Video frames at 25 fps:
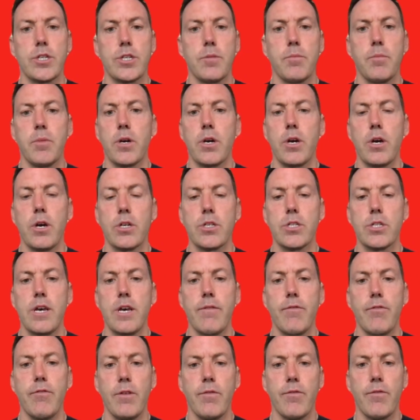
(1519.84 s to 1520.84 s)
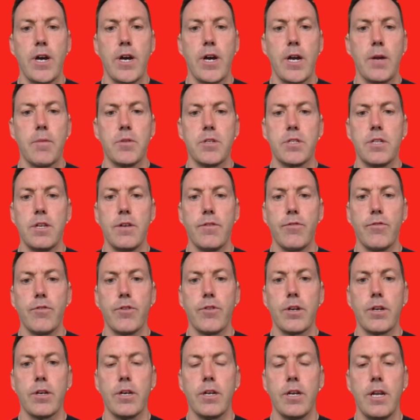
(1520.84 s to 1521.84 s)
because every environment's different
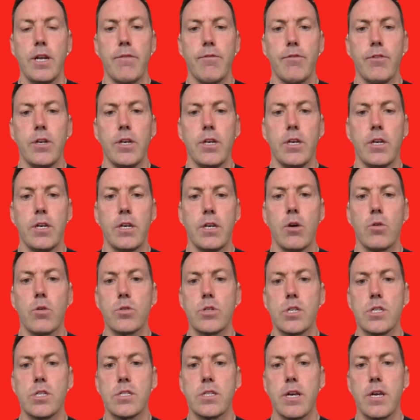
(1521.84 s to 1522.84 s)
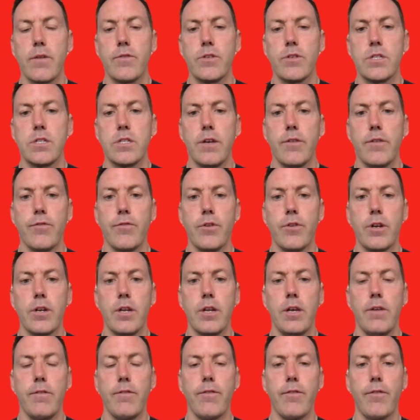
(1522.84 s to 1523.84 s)
and every coaching staff is different.
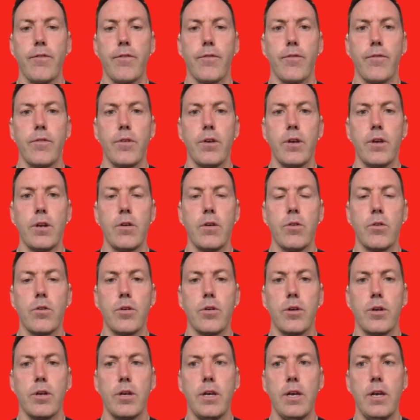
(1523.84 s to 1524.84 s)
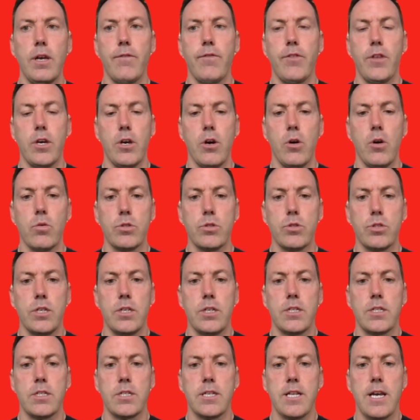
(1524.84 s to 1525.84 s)
If you know, if the
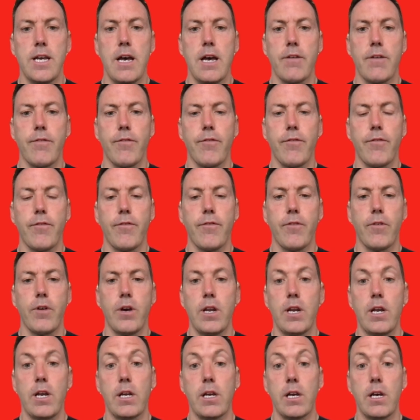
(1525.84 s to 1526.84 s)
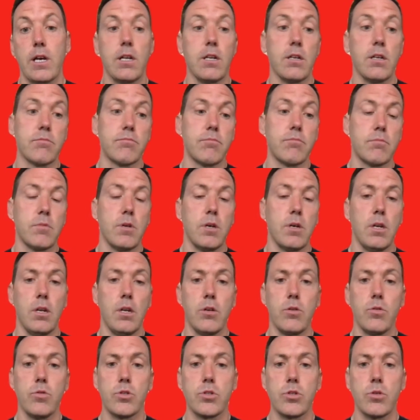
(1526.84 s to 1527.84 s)
coaching staff and I, will
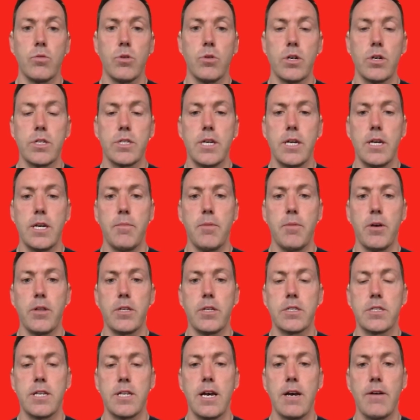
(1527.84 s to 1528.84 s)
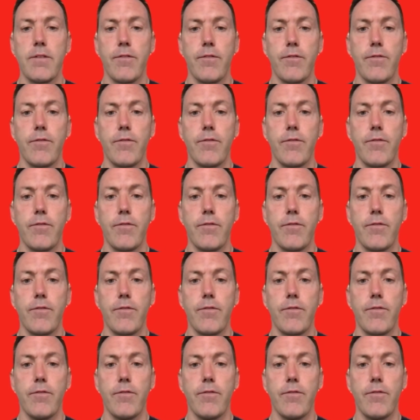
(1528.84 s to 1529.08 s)
allude to what I said about the staff,